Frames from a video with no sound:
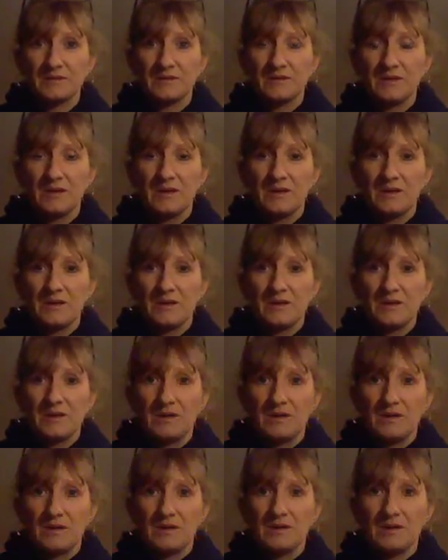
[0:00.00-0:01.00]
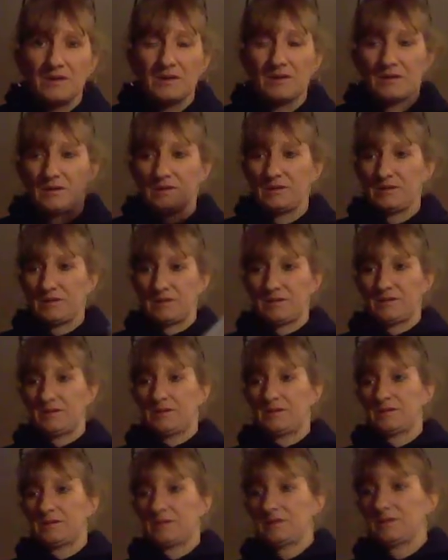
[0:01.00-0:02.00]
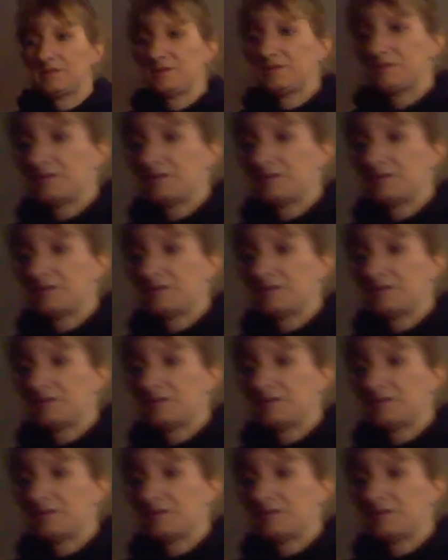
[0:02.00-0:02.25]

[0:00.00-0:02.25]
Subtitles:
Nobody speaks.